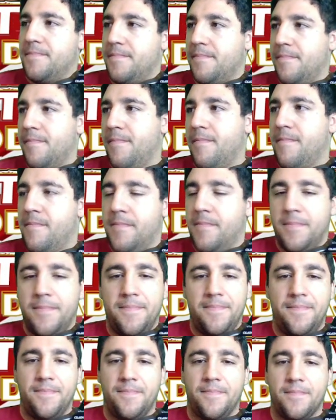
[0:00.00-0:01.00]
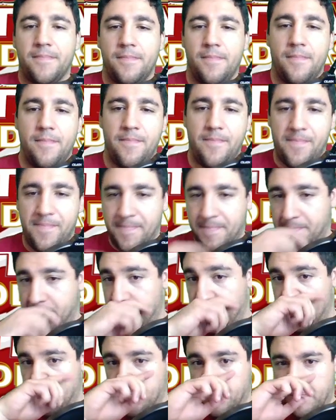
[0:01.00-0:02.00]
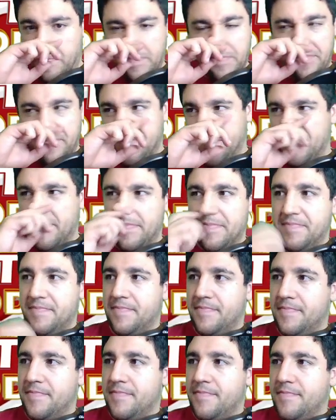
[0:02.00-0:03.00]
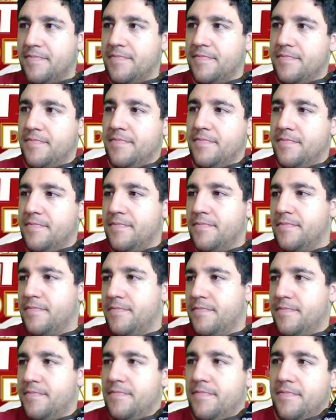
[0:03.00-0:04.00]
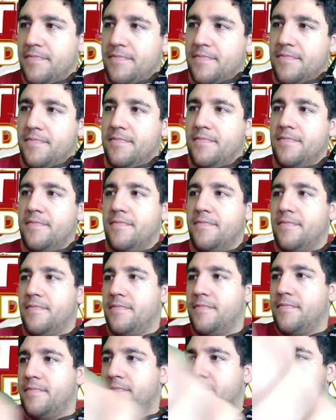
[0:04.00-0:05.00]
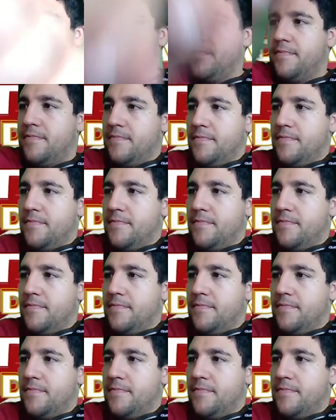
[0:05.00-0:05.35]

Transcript: (not speaking)